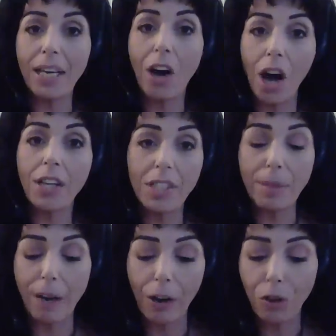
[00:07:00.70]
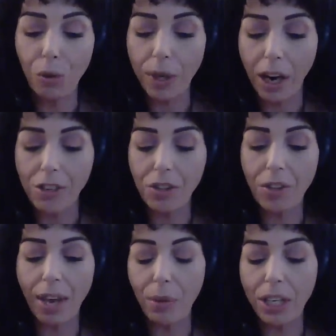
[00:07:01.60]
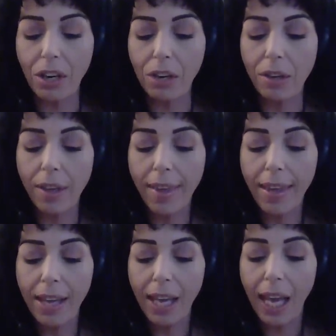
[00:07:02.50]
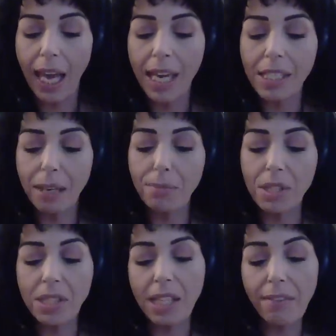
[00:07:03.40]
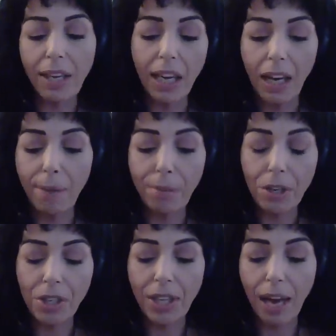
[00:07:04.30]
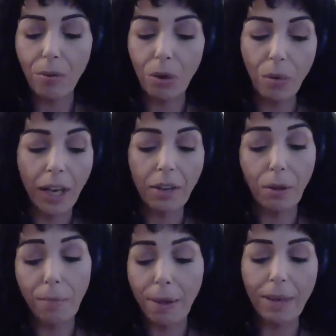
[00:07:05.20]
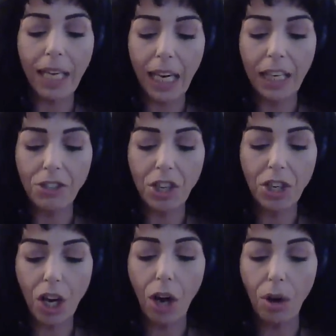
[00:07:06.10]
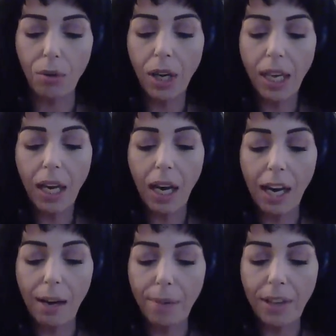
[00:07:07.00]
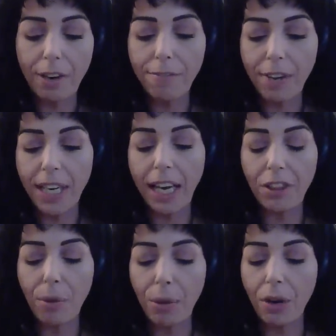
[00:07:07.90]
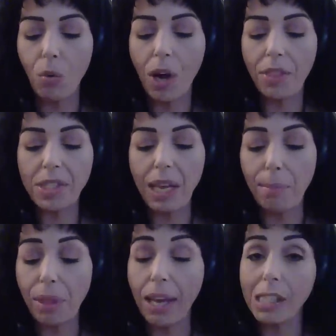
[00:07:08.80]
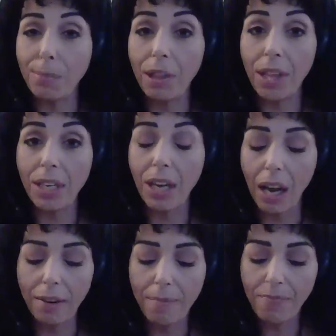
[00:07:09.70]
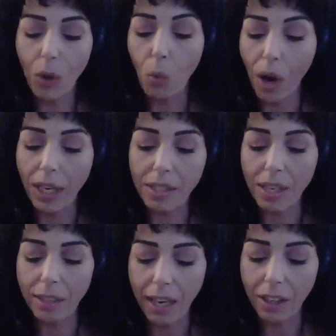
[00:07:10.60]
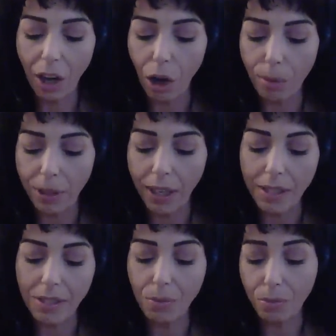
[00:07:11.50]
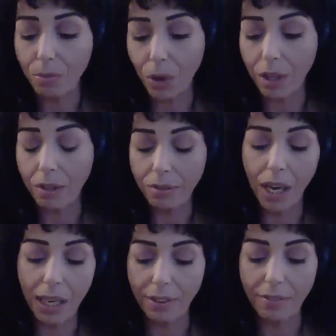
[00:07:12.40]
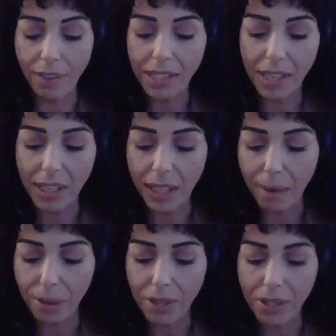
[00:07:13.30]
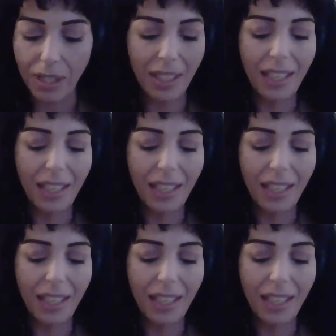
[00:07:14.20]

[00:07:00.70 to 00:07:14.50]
honest about who we are so that we don't end up deceiving a person that we're with, or maybe getting to know, and then finding out that we don't want the same things, but then not wanting to let go because we're kind of invested in that person.